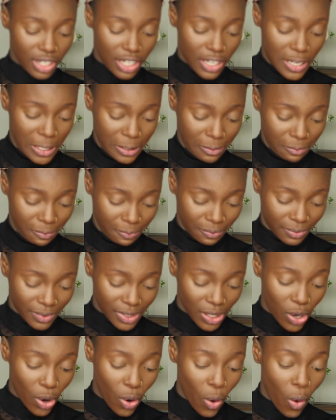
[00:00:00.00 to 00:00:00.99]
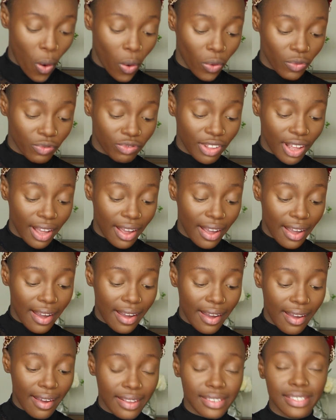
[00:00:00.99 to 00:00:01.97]

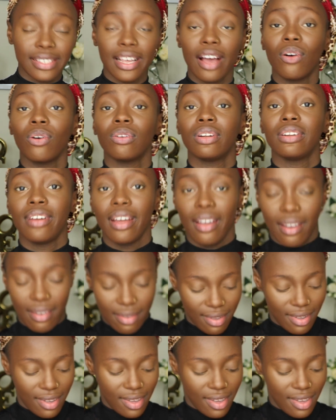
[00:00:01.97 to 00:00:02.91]
the second day.